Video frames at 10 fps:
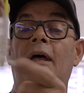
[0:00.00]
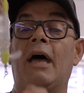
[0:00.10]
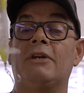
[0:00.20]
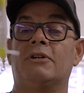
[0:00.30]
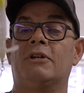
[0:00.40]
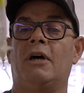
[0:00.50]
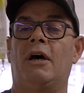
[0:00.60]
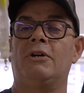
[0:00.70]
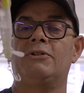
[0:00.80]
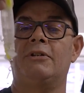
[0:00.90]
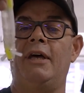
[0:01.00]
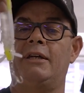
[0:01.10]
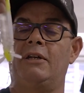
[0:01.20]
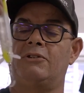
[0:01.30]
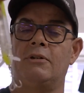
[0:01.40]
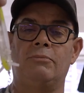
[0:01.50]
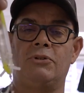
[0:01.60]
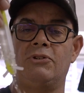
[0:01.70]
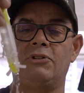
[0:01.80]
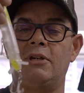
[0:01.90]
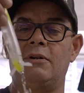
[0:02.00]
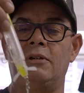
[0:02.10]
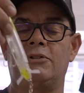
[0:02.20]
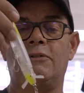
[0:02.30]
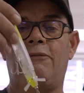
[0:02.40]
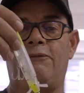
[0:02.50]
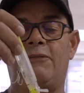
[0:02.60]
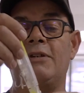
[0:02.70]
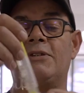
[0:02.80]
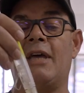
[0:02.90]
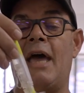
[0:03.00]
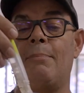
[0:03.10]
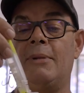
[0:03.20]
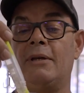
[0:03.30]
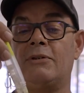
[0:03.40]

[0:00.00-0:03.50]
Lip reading: as it goes. So that gets some serious fizzing happening.